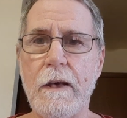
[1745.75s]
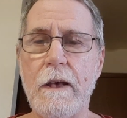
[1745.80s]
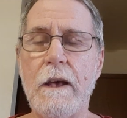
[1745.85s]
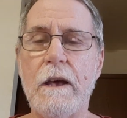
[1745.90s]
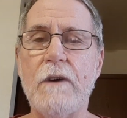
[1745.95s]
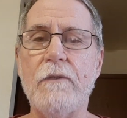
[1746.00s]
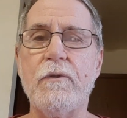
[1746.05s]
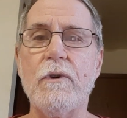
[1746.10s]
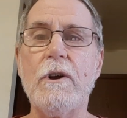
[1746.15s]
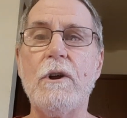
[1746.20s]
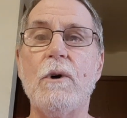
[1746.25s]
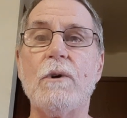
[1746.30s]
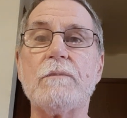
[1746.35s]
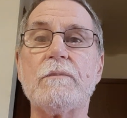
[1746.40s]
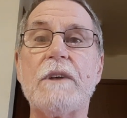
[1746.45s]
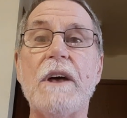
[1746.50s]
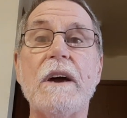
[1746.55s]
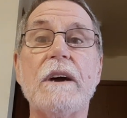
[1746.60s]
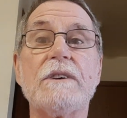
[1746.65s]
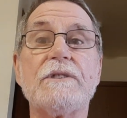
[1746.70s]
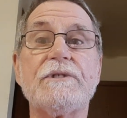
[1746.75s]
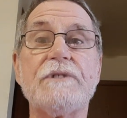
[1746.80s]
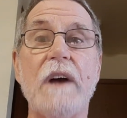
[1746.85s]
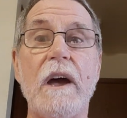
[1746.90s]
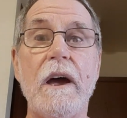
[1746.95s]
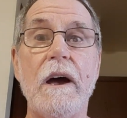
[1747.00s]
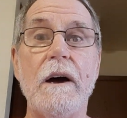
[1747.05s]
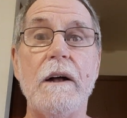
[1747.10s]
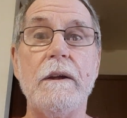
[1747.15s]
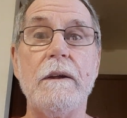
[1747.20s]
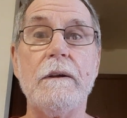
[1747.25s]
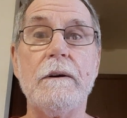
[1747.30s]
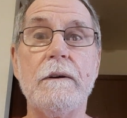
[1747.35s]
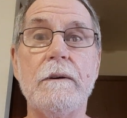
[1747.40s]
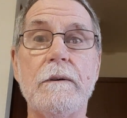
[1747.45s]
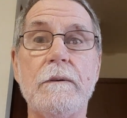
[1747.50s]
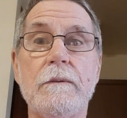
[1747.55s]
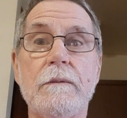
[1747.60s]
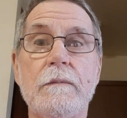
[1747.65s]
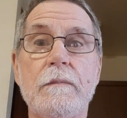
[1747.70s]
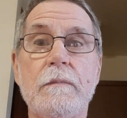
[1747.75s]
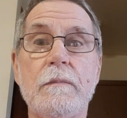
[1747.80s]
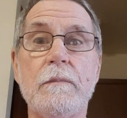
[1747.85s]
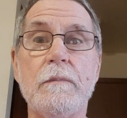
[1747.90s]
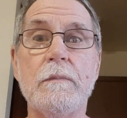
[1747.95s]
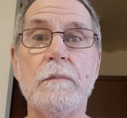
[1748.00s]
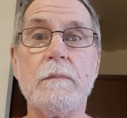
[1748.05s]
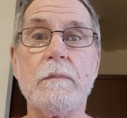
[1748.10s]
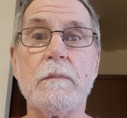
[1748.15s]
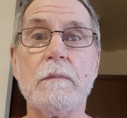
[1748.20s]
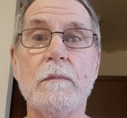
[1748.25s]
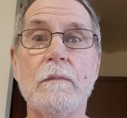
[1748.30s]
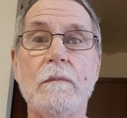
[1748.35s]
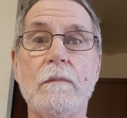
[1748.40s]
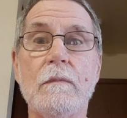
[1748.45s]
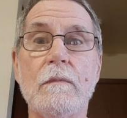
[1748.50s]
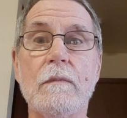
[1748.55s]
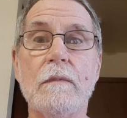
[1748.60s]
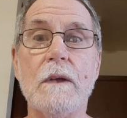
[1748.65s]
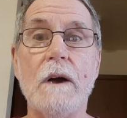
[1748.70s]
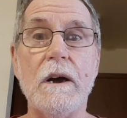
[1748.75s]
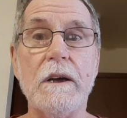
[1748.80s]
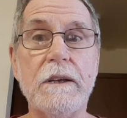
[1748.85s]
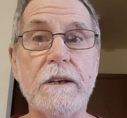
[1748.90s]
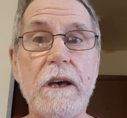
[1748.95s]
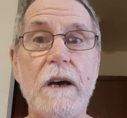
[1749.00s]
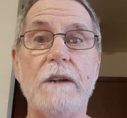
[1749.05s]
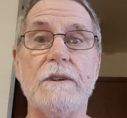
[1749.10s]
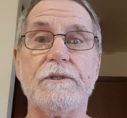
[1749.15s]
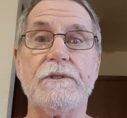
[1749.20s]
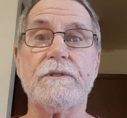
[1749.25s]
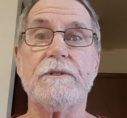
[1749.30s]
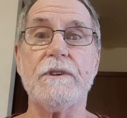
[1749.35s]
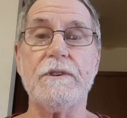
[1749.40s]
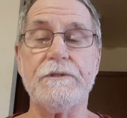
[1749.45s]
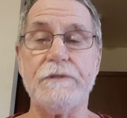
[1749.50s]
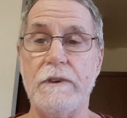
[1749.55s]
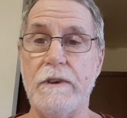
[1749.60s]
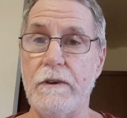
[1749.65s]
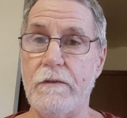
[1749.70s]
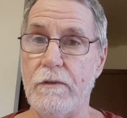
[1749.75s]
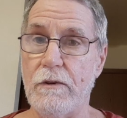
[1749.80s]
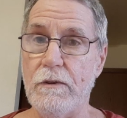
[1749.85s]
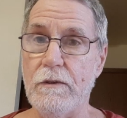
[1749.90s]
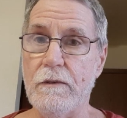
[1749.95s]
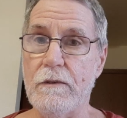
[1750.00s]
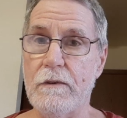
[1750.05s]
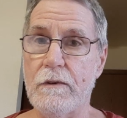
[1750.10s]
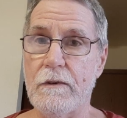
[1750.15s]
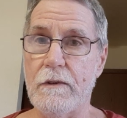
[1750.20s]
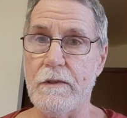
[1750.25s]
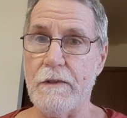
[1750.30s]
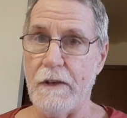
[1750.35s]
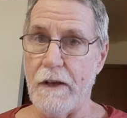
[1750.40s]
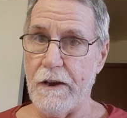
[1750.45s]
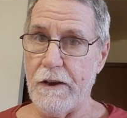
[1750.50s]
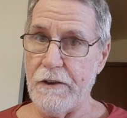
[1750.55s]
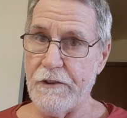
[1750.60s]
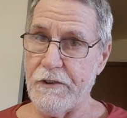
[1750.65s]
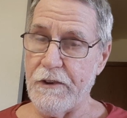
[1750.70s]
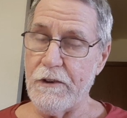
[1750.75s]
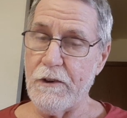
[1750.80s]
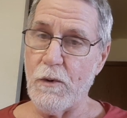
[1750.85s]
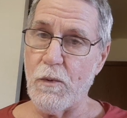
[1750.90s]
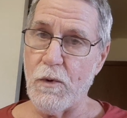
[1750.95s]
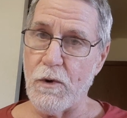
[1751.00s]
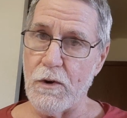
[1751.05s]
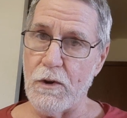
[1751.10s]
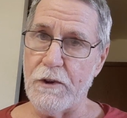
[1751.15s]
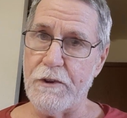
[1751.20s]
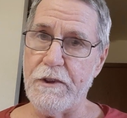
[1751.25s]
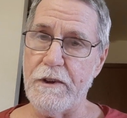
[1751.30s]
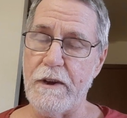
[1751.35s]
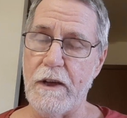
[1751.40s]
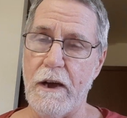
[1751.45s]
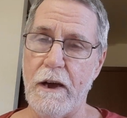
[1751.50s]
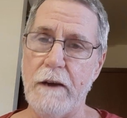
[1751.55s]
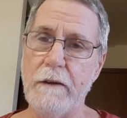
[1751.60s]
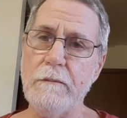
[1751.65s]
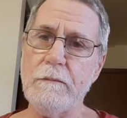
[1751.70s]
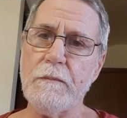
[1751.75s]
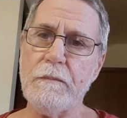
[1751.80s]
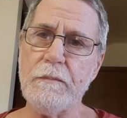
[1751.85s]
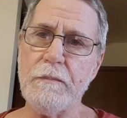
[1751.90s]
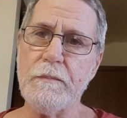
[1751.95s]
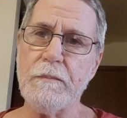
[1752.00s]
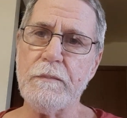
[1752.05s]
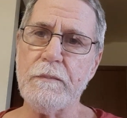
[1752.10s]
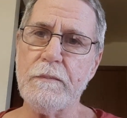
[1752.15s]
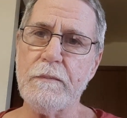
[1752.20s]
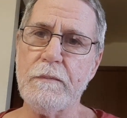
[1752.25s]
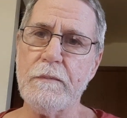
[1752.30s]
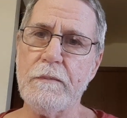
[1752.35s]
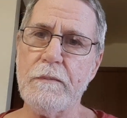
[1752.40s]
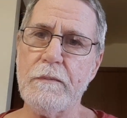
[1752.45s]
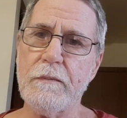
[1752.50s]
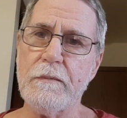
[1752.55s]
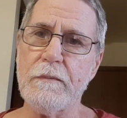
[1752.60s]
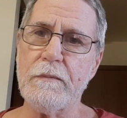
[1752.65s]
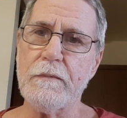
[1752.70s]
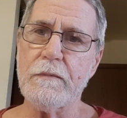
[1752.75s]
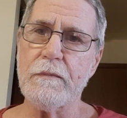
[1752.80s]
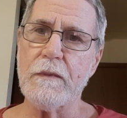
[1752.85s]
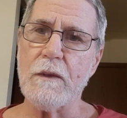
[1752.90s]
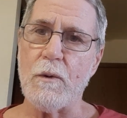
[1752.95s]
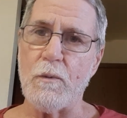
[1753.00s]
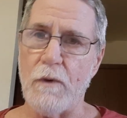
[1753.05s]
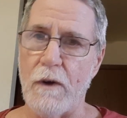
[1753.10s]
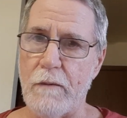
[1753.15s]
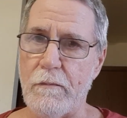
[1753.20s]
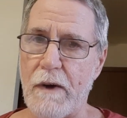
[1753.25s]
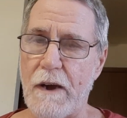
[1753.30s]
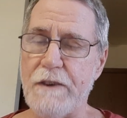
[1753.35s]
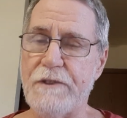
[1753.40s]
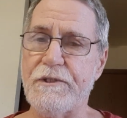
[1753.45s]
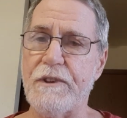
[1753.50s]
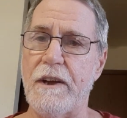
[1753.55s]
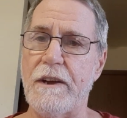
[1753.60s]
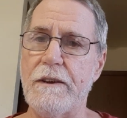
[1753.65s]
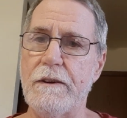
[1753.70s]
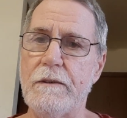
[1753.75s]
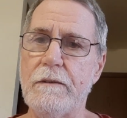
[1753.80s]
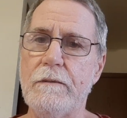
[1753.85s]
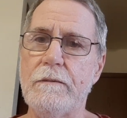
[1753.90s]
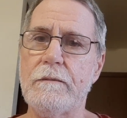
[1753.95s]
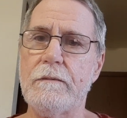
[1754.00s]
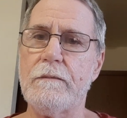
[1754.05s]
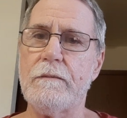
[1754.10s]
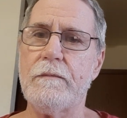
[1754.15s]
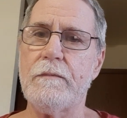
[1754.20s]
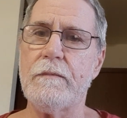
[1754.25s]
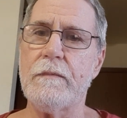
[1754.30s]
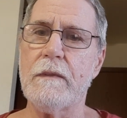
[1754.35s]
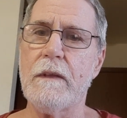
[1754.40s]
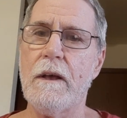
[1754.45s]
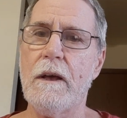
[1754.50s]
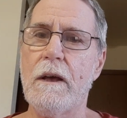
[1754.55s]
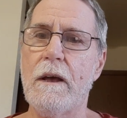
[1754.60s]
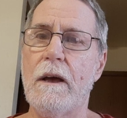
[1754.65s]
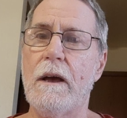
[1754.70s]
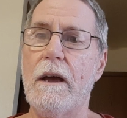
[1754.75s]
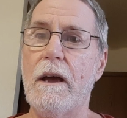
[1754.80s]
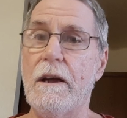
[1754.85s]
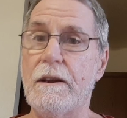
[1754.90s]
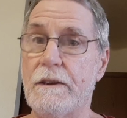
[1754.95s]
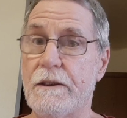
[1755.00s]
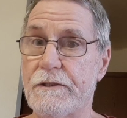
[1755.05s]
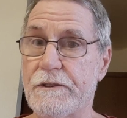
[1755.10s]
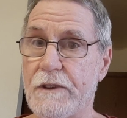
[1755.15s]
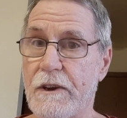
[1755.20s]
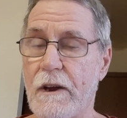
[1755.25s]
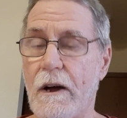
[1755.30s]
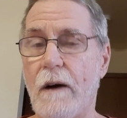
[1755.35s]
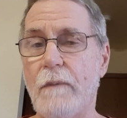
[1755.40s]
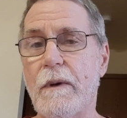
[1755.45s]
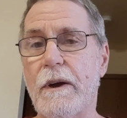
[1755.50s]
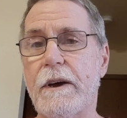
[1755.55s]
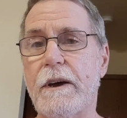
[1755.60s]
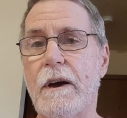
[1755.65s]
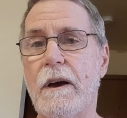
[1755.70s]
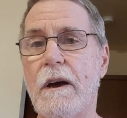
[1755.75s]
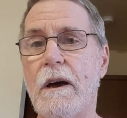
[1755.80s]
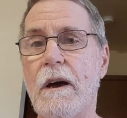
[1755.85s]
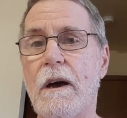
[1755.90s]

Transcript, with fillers: If we don't take a stand, against this evil that is in the world today, run by Satan and his demonic,